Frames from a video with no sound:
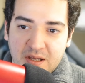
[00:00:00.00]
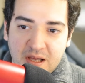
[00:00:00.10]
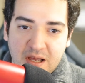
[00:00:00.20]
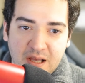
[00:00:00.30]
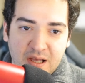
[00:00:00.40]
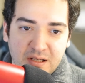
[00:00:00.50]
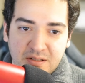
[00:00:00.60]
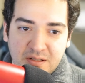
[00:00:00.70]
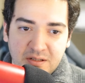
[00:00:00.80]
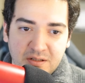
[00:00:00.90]

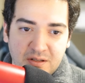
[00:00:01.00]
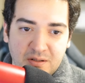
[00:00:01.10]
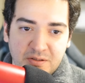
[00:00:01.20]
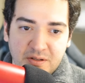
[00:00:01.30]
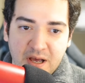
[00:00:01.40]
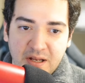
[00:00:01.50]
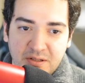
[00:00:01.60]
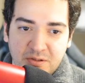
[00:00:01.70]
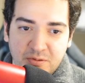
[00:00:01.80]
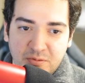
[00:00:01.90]
and also add
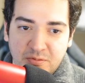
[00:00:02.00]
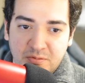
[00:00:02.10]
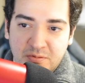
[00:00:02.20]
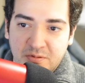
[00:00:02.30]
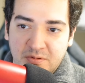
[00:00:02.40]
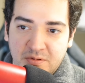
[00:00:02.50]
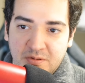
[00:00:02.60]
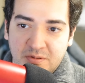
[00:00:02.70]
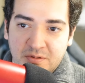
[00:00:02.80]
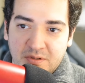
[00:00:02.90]
2
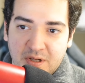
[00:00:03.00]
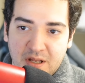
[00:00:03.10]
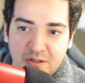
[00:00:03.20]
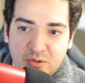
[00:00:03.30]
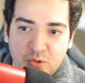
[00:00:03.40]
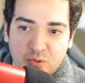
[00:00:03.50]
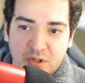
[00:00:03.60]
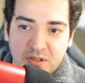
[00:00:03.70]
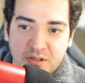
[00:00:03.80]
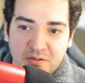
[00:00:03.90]
and do
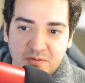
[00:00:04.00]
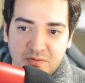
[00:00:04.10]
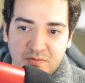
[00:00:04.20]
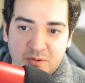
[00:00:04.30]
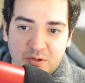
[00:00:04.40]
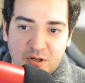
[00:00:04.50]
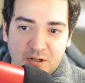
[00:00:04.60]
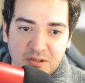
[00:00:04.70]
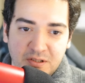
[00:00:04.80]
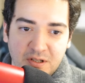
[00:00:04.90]
it for
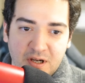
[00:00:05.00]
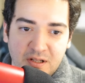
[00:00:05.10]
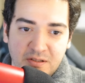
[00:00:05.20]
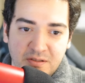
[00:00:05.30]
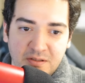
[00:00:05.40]
all the tiles.